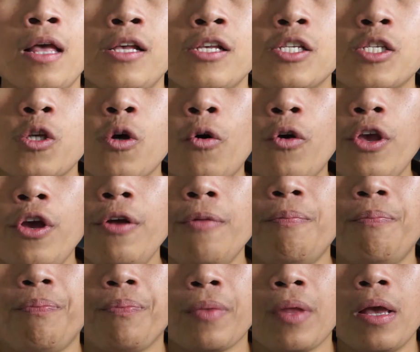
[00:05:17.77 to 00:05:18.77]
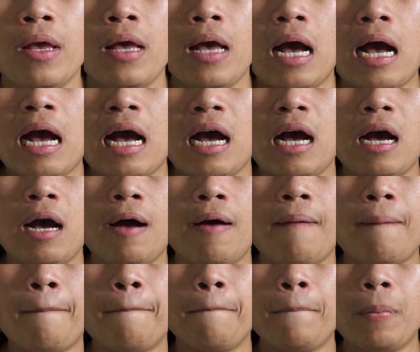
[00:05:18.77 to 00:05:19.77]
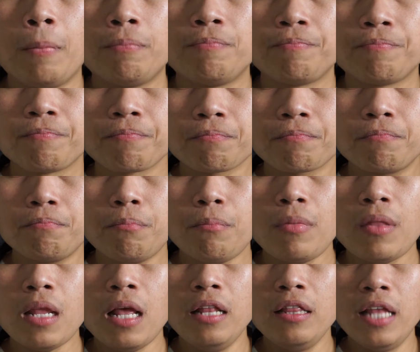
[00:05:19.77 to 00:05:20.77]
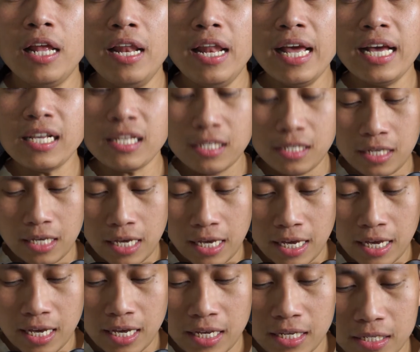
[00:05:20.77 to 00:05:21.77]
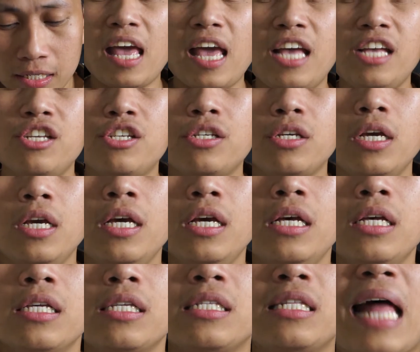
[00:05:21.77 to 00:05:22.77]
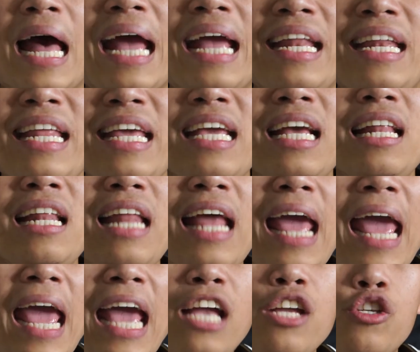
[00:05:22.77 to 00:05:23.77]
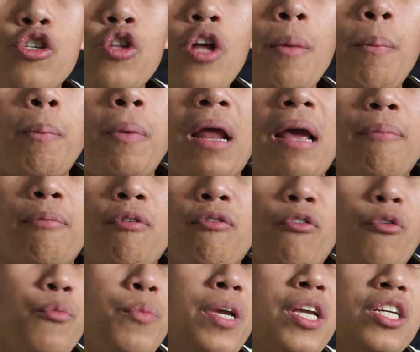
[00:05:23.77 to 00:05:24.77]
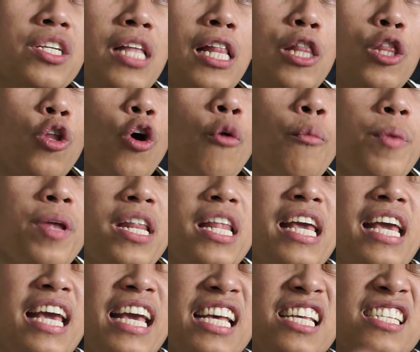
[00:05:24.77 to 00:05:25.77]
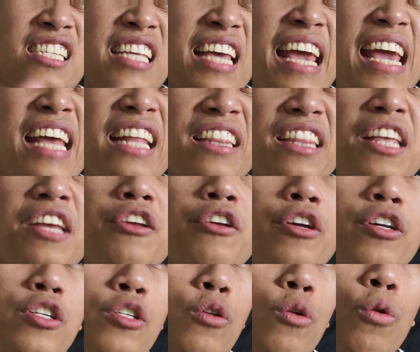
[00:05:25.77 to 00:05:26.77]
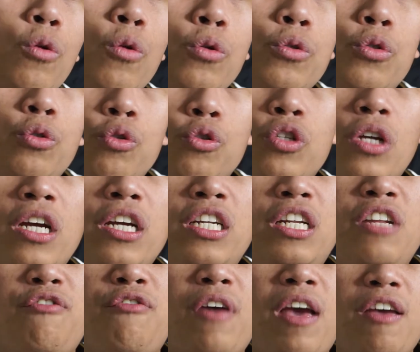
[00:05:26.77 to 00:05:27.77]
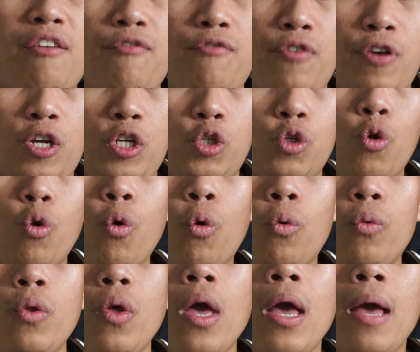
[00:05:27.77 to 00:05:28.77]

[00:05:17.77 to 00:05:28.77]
So yun. Um, the next is age. So the ideal age to apply for provincial nominee is eighteen years old to thirty-five years old,